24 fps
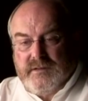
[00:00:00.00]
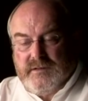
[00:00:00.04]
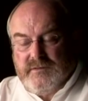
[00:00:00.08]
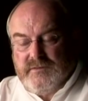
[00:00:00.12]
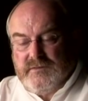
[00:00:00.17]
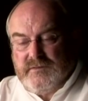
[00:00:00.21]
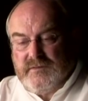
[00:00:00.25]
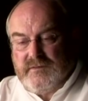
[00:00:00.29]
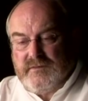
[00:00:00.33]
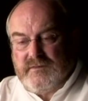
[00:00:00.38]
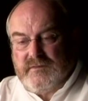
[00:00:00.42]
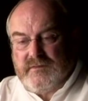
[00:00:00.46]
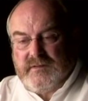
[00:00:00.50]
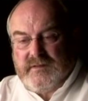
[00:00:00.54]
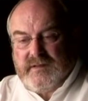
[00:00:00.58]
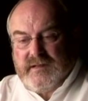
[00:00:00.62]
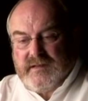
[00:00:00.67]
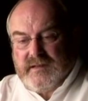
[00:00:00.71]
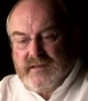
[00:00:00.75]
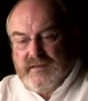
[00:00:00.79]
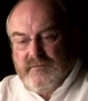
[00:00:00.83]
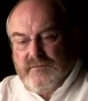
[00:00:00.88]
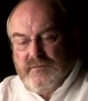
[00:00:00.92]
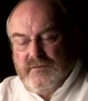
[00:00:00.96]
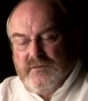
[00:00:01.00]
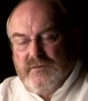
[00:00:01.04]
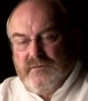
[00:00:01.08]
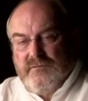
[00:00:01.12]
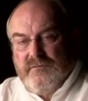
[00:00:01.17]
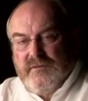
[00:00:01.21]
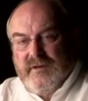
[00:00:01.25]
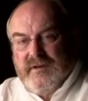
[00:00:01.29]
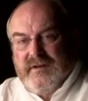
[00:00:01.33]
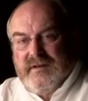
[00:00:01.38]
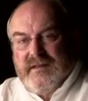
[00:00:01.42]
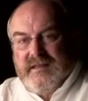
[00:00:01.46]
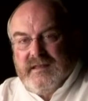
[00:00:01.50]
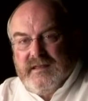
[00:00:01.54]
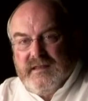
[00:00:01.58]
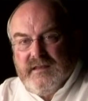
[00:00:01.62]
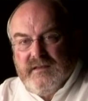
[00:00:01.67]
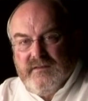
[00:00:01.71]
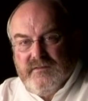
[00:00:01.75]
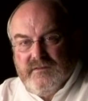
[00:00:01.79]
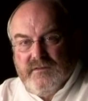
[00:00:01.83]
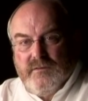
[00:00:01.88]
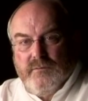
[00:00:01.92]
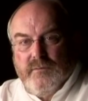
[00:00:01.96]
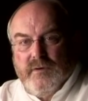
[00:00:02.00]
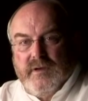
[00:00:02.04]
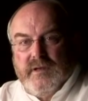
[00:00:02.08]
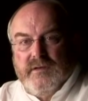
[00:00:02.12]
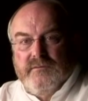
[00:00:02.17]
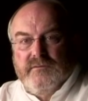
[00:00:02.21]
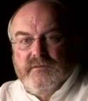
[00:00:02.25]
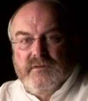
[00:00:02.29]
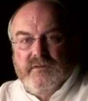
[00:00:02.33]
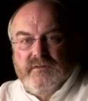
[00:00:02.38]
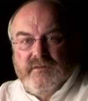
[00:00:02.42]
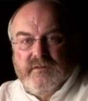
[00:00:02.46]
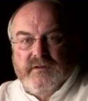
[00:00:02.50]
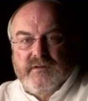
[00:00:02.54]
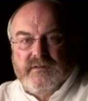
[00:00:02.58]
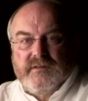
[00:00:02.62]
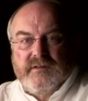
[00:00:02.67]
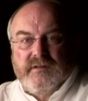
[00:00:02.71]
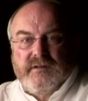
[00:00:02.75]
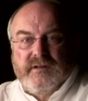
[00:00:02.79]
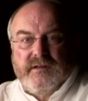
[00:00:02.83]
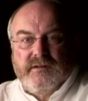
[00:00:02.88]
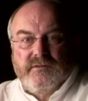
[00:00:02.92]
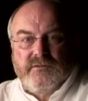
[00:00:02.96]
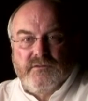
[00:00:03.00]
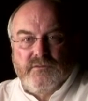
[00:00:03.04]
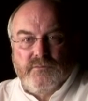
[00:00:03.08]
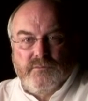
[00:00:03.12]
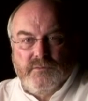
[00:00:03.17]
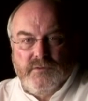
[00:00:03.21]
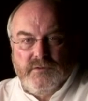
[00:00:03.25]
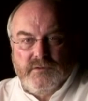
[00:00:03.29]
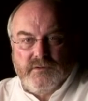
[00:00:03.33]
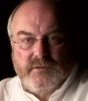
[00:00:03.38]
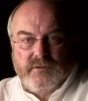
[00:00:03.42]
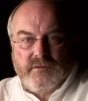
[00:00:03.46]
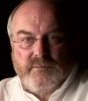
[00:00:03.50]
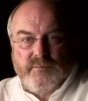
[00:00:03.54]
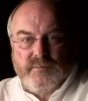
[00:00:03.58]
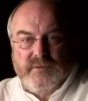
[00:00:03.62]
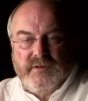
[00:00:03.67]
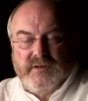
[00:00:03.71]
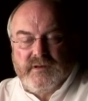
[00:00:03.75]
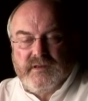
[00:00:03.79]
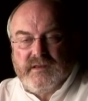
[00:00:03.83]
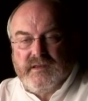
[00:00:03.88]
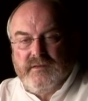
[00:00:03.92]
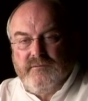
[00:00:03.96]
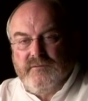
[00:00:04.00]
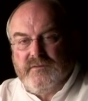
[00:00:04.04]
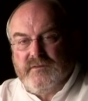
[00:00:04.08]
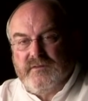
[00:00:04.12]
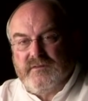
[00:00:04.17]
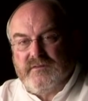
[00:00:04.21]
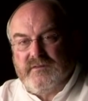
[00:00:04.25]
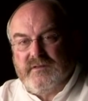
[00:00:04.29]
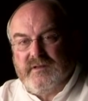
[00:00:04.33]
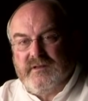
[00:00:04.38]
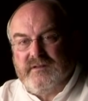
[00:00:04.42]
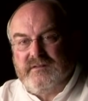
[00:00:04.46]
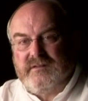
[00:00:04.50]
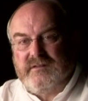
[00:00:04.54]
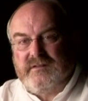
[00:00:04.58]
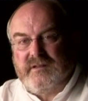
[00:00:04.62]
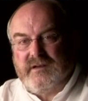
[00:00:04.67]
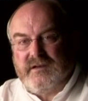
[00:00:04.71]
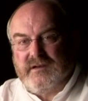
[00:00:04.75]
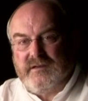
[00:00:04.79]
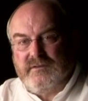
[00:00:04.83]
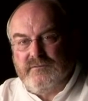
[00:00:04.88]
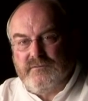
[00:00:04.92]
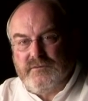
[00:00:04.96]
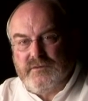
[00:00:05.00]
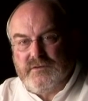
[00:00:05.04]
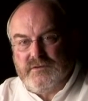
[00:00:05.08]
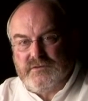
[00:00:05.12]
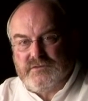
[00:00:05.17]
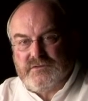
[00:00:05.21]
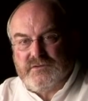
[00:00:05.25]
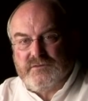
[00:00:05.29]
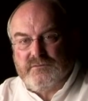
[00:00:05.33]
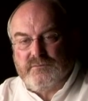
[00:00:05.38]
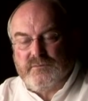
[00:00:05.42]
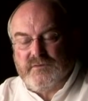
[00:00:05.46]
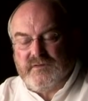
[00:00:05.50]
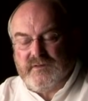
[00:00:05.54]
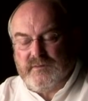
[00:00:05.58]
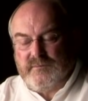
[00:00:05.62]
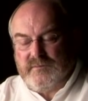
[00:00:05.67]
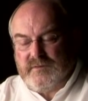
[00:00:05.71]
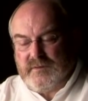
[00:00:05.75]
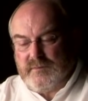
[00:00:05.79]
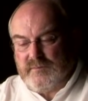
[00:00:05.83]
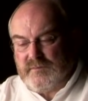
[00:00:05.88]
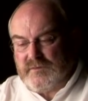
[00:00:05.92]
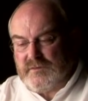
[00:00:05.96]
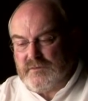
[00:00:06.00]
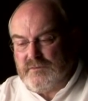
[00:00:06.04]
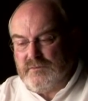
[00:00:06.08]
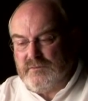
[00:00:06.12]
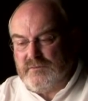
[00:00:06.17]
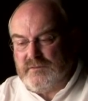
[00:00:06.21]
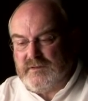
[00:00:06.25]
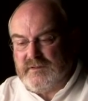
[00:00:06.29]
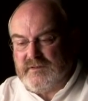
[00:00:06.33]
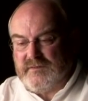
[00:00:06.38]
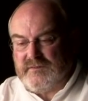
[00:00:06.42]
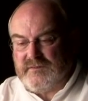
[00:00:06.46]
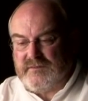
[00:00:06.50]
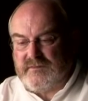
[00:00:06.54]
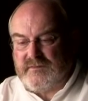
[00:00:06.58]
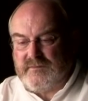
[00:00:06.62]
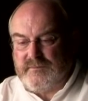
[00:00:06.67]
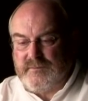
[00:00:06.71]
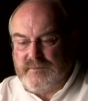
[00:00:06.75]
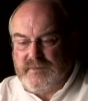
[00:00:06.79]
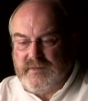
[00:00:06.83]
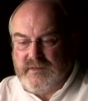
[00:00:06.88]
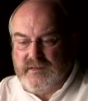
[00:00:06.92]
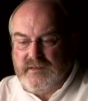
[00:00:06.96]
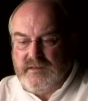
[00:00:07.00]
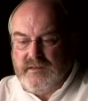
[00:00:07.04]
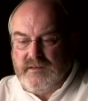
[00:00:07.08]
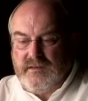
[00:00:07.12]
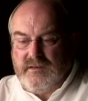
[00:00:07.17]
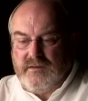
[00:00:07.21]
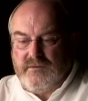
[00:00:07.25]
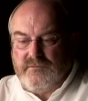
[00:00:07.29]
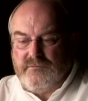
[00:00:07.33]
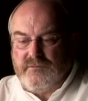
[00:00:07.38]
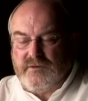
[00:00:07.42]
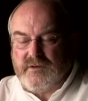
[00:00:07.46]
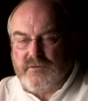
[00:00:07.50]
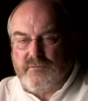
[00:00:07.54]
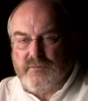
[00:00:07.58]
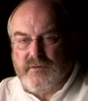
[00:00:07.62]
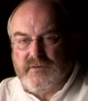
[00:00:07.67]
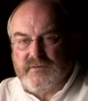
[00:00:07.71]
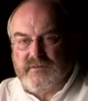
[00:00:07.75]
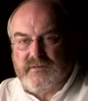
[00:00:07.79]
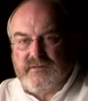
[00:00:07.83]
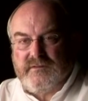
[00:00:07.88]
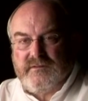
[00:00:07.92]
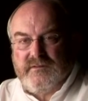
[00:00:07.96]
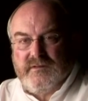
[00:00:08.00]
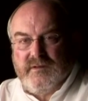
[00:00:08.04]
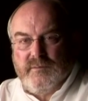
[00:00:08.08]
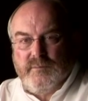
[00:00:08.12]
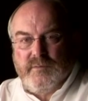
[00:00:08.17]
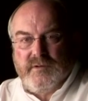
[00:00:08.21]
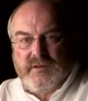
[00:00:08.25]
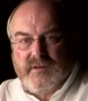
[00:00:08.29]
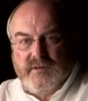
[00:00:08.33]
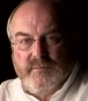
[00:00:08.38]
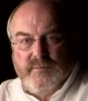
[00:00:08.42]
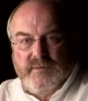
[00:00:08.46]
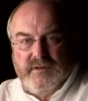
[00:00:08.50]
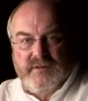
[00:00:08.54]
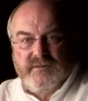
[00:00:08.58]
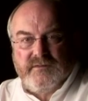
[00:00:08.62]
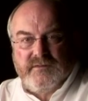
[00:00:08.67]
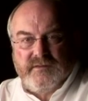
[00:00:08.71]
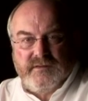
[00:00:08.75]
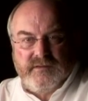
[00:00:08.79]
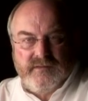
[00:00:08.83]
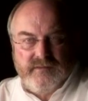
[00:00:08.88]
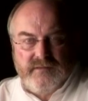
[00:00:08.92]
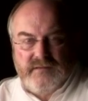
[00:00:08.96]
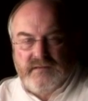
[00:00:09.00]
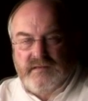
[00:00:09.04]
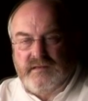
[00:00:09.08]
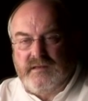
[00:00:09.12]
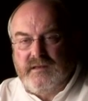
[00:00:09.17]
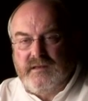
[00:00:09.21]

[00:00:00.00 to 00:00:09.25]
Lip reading: notice that that gives us a very easy way of deciding how to work, but it gives us a divergent, we sometimes call this requisite applicability.